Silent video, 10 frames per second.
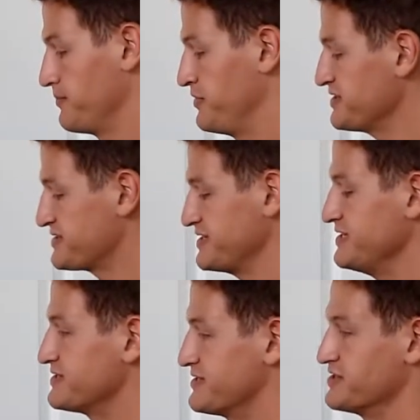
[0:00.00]
This
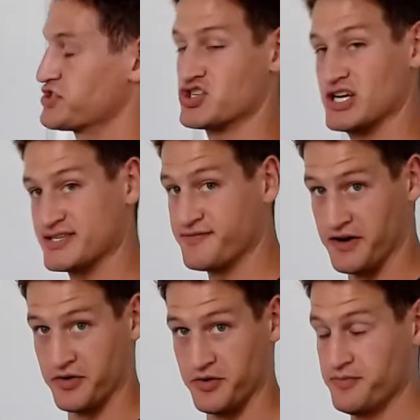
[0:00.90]
is the stress
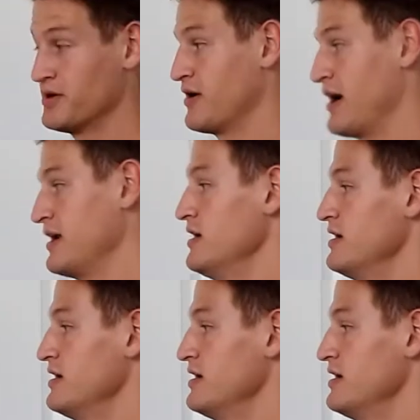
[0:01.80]
funnel, right?